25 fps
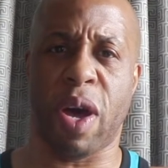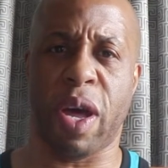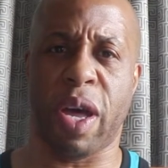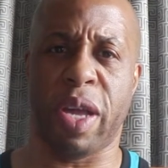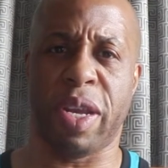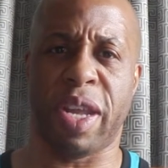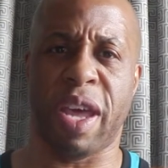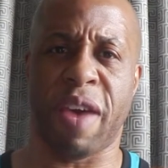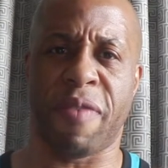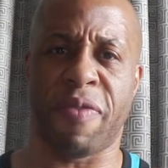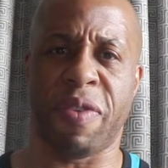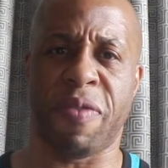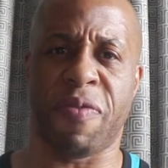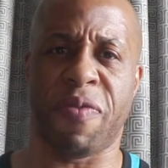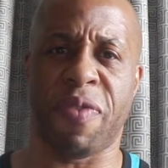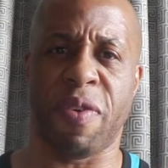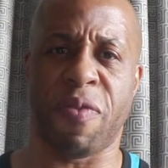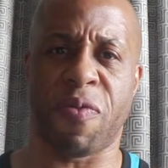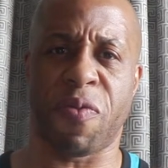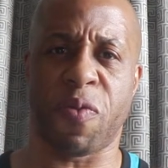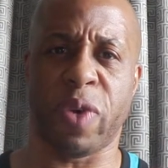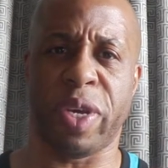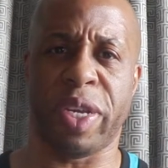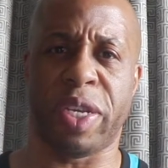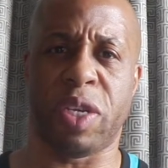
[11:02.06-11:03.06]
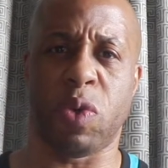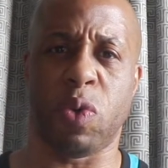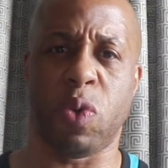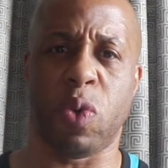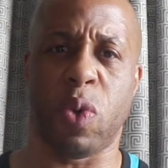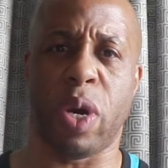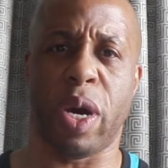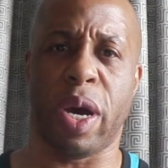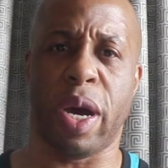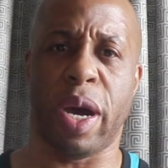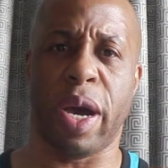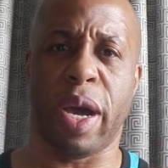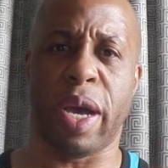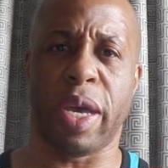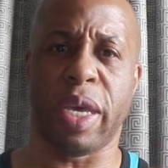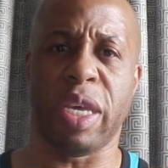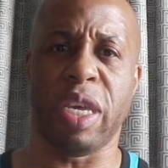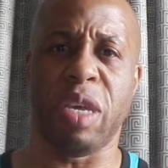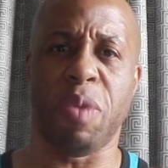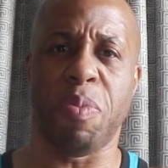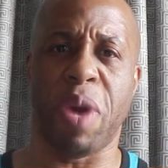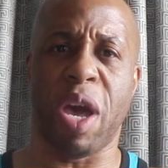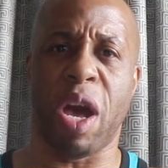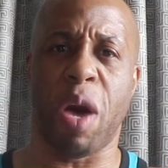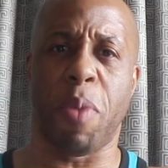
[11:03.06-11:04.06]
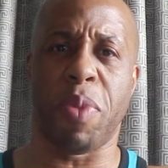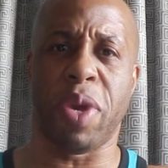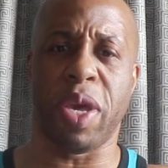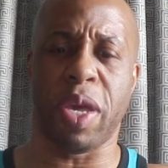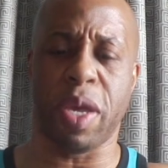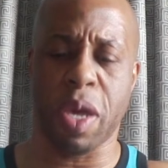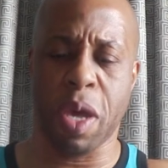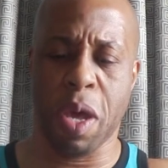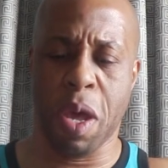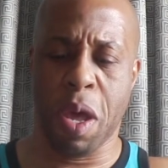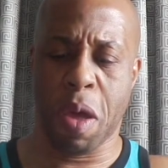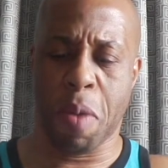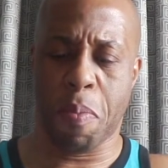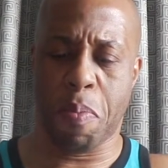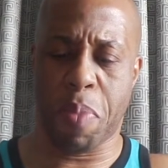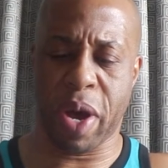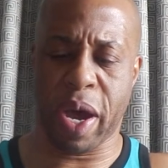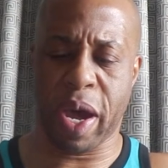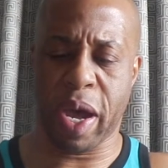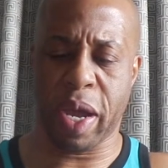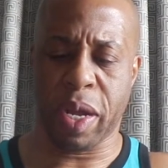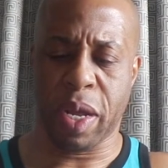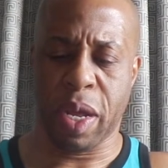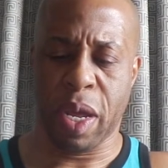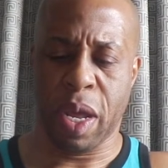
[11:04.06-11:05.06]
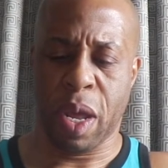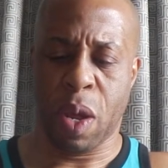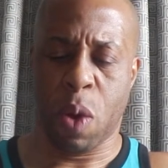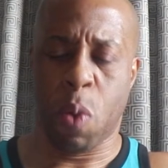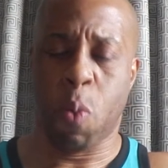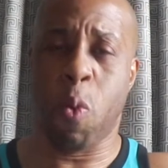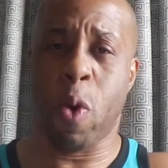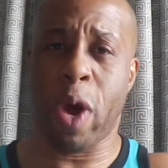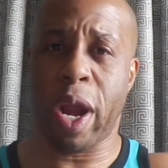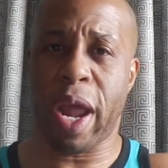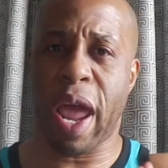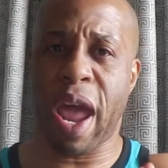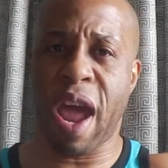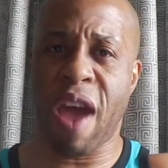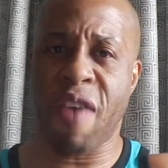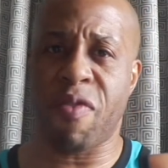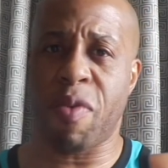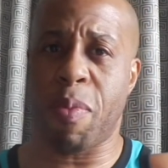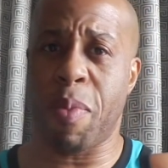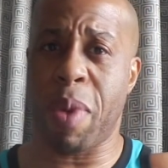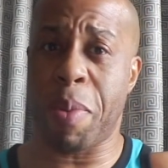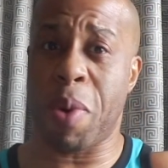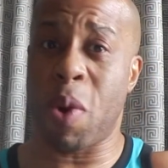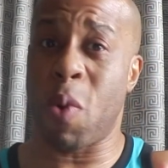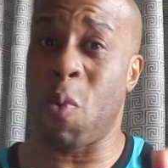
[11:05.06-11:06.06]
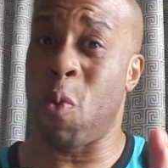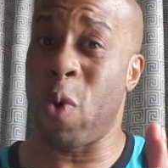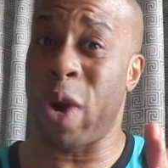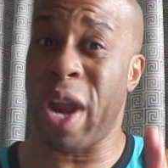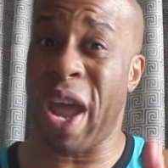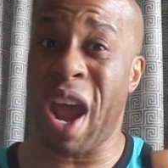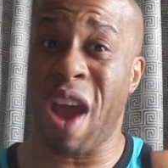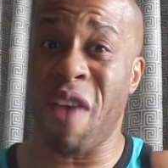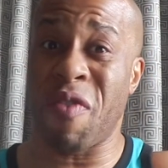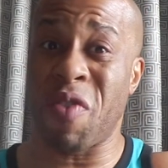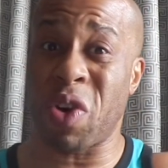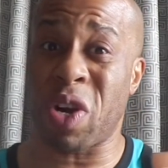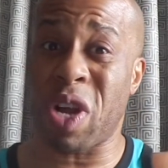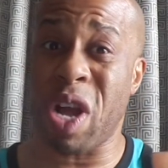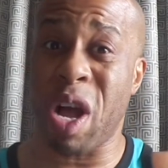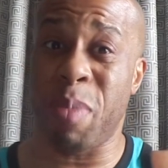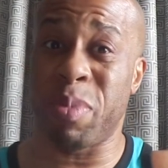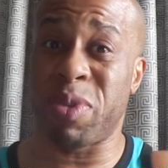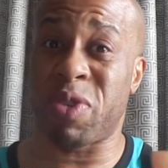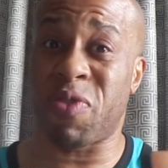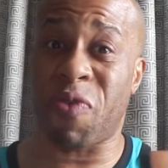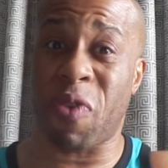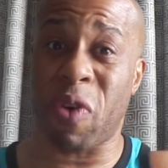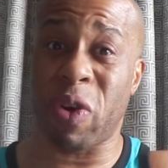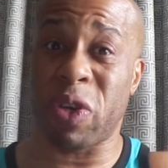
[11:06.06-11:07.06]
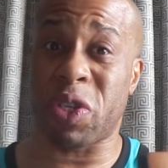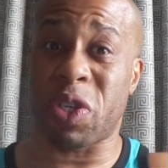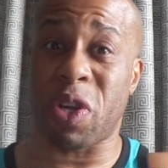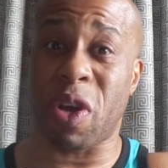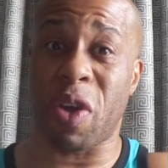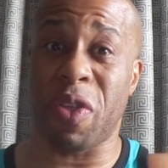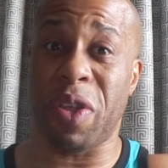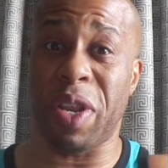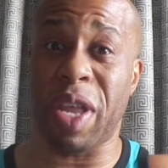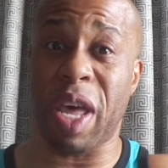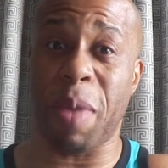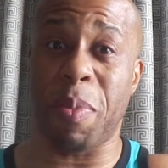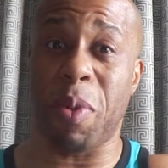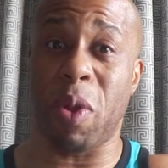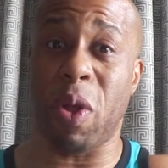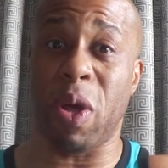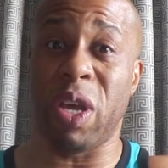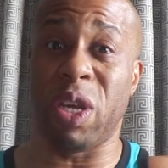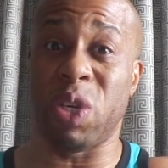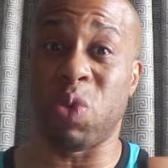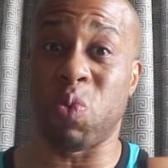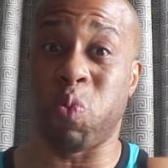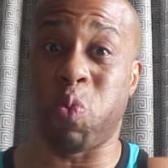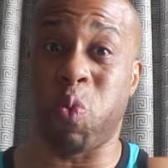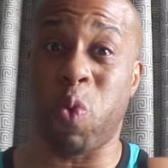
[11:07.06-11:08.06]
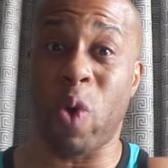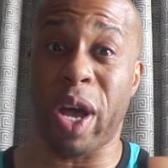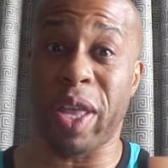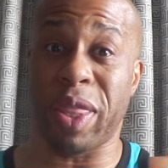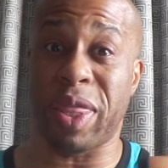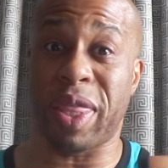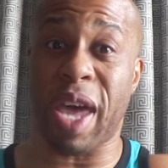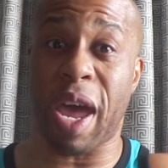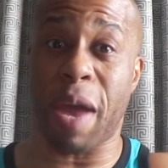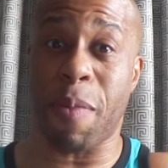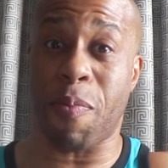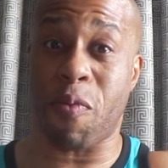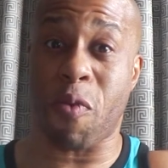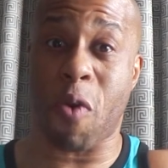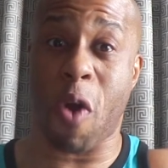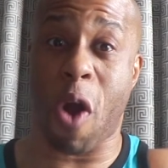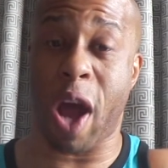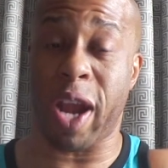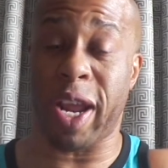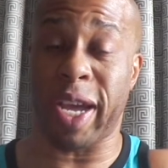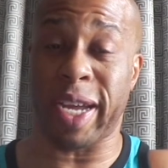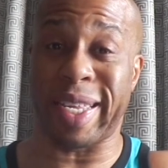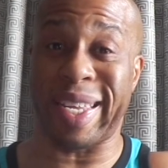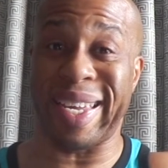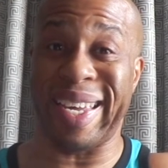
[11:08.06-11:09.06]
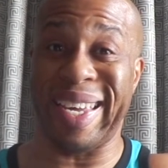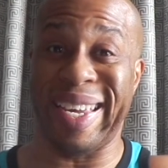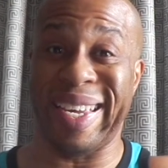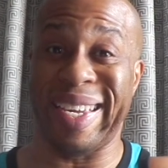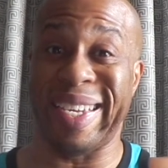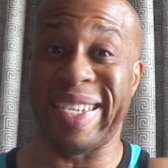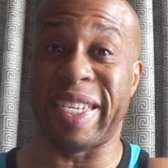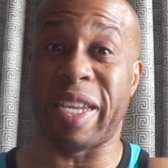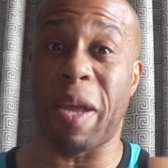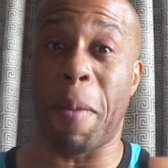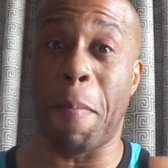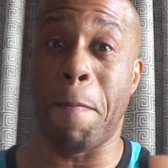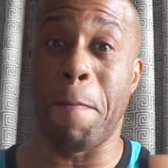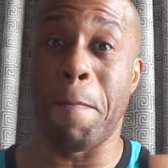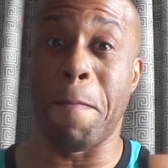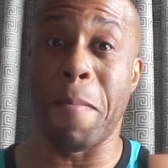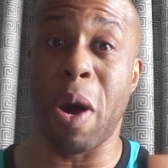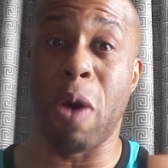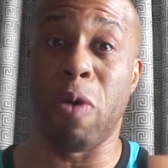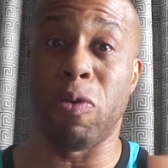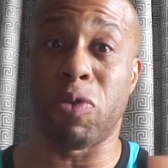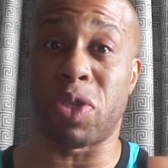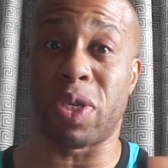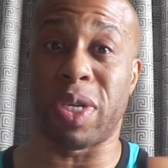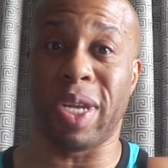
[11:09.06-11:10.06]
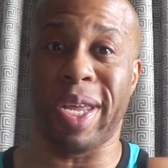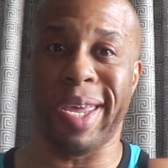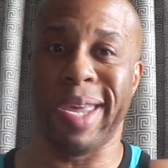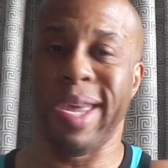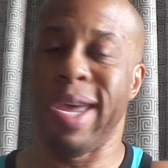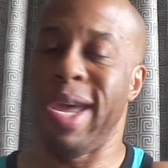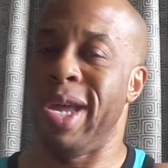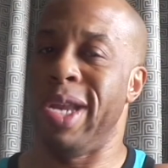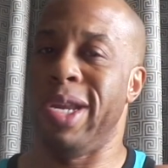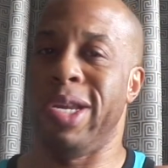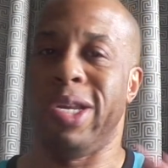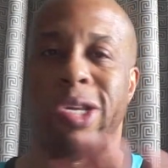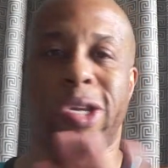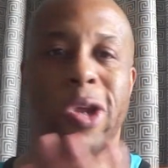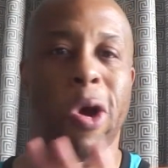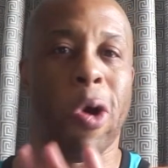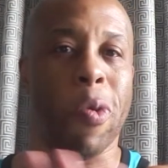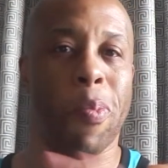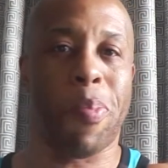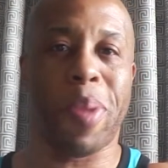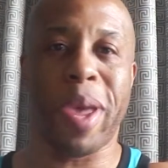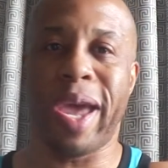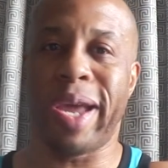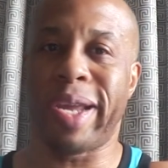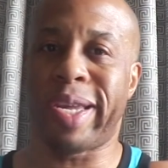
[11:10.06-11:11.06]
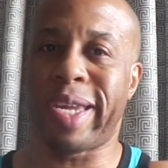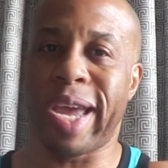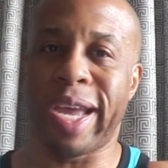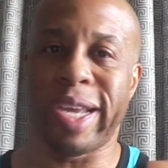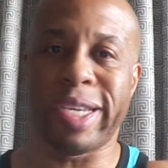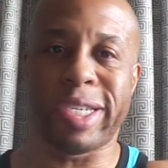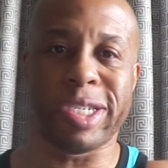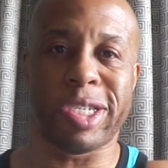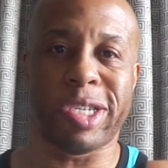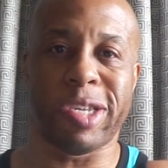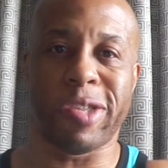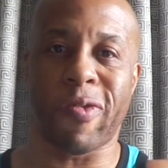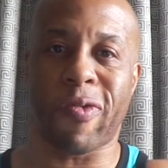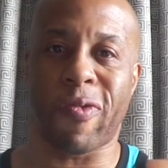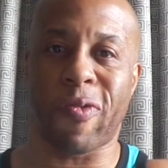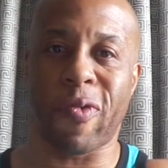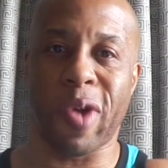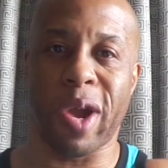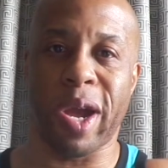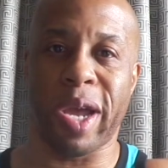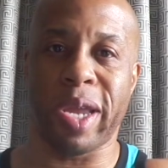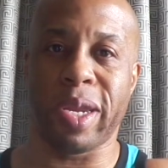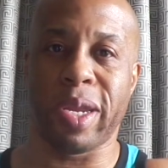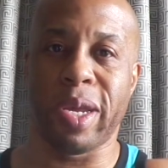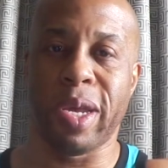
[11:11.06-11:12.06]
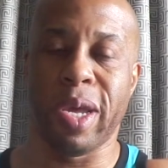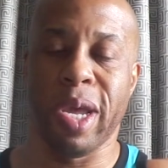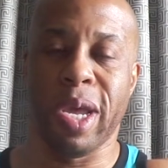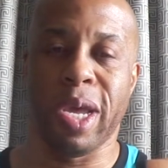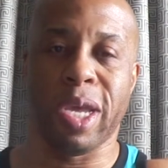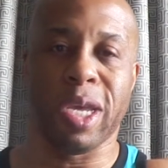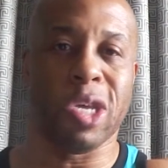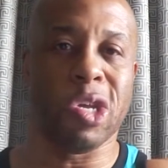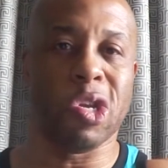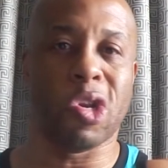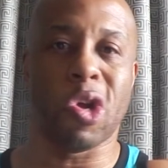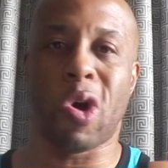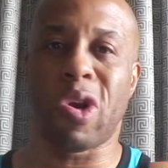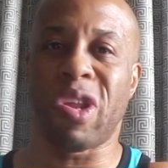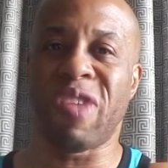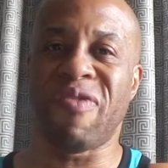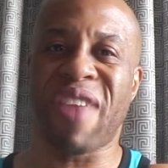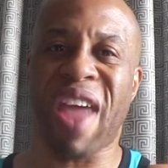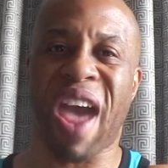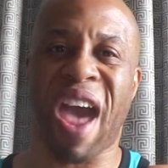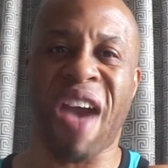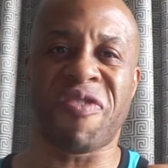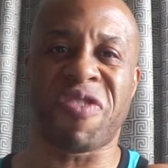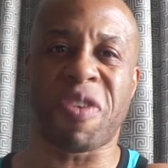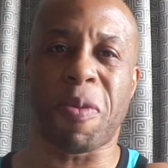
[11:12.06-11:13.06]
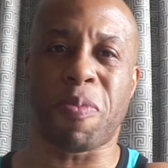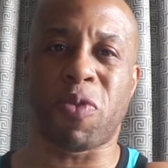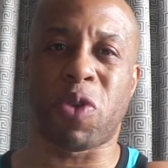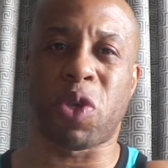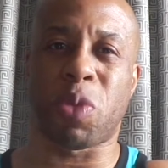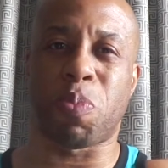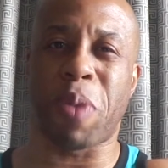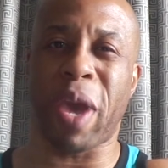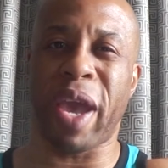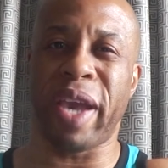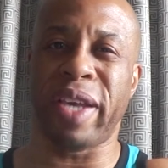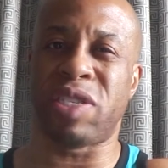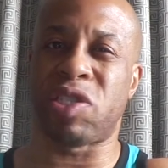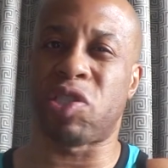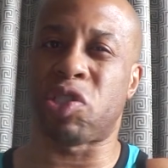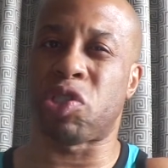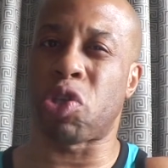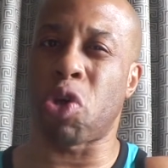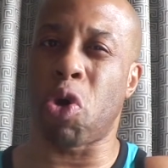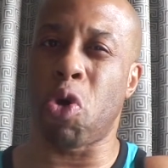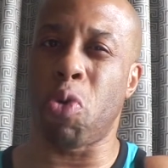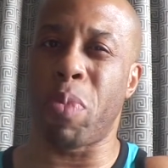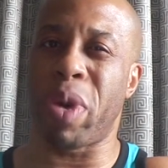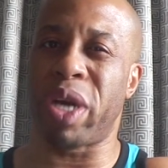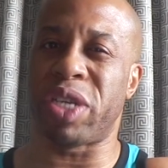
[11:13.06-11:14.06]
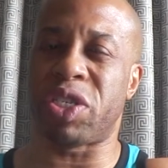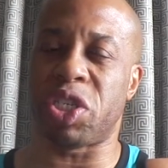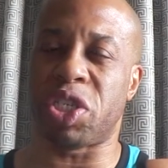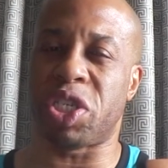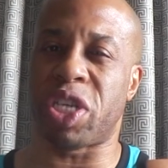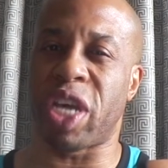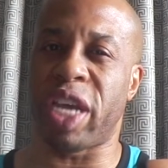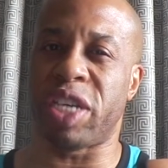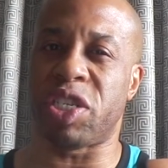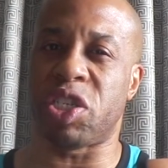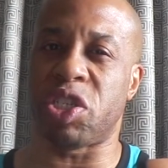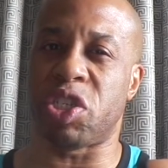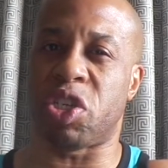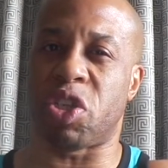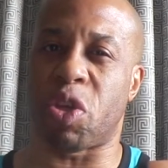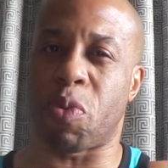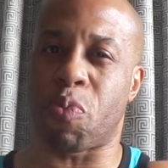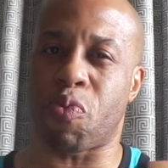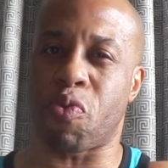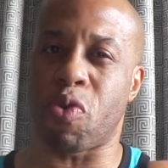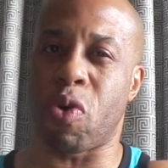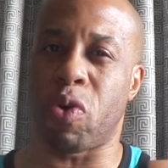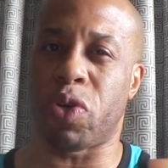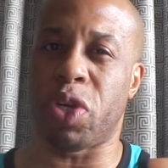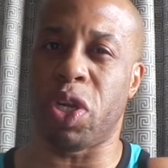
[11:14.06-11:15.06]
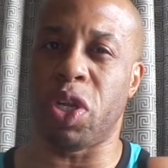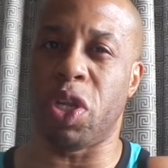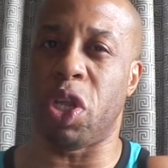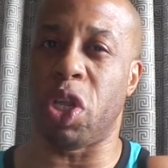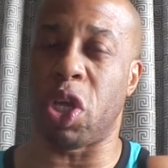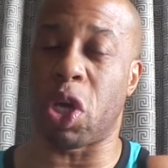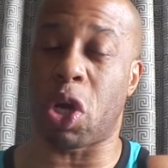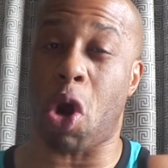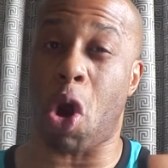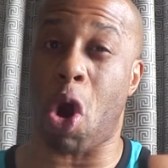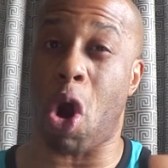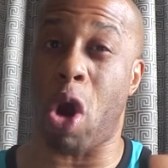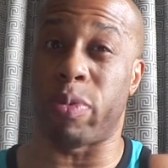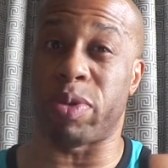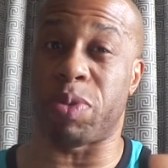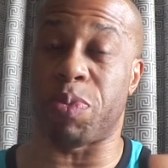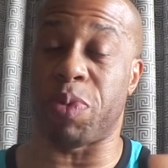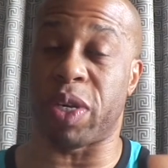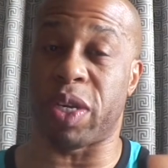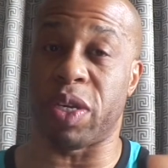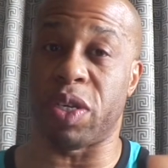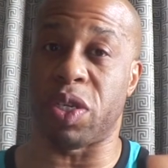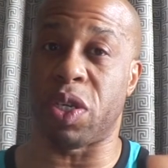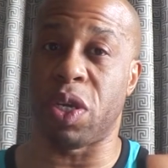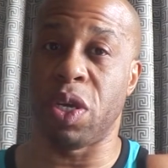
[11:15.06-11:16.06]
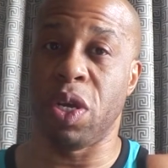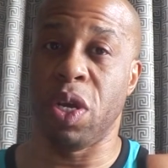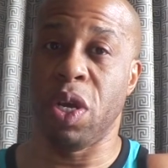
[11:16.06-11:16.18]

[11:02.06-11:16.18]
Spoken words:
definitely feel free to email me. But remember, whatever comes first on the label is what that product is mostly. Don't pay attention to the front. You don't even have to pay so much attention to the protein and the carbs, because